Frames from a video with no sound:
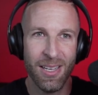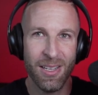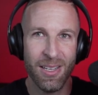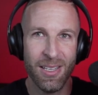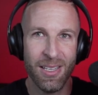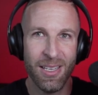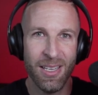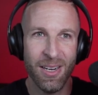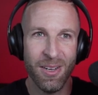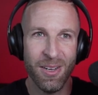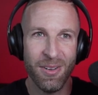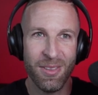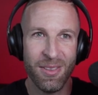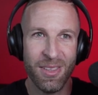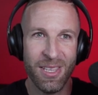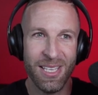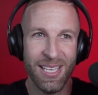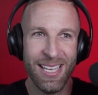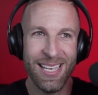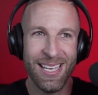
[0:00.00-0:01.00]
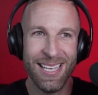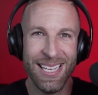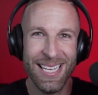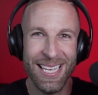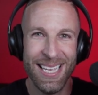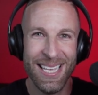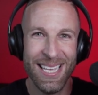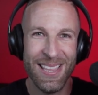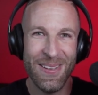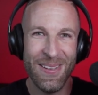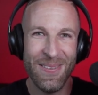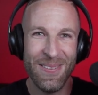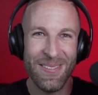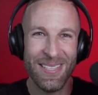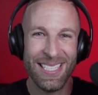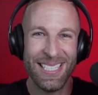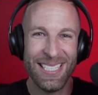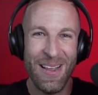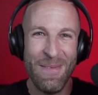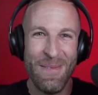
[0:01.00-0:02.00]
you know, the the
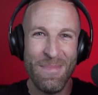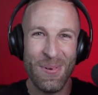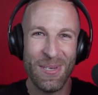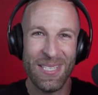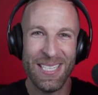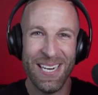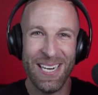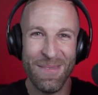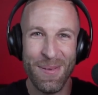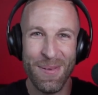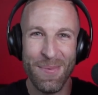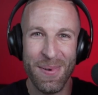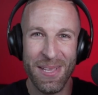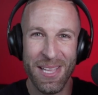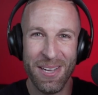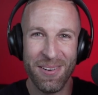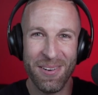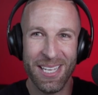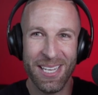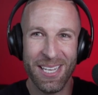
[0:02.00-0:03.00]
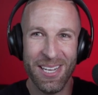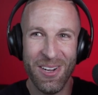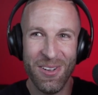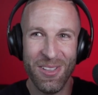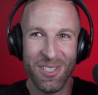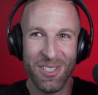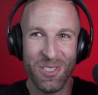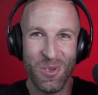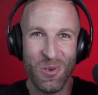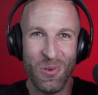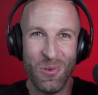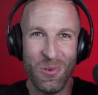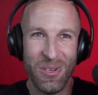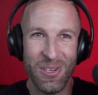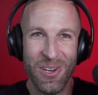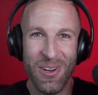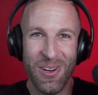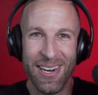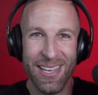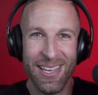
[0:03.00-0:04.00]
ten percent of people that were like, oh, that's cool,
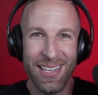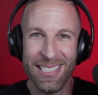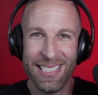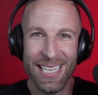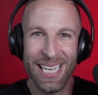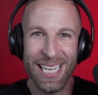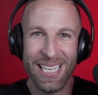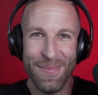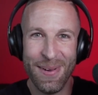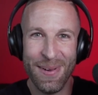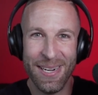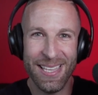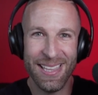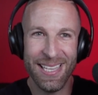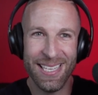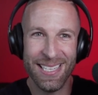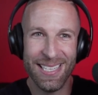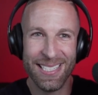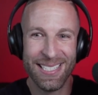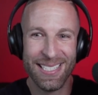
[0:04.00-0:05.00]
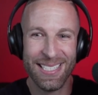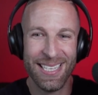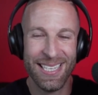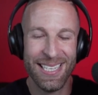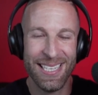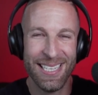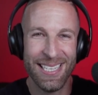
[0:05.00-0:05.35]
you're going out and documenting this,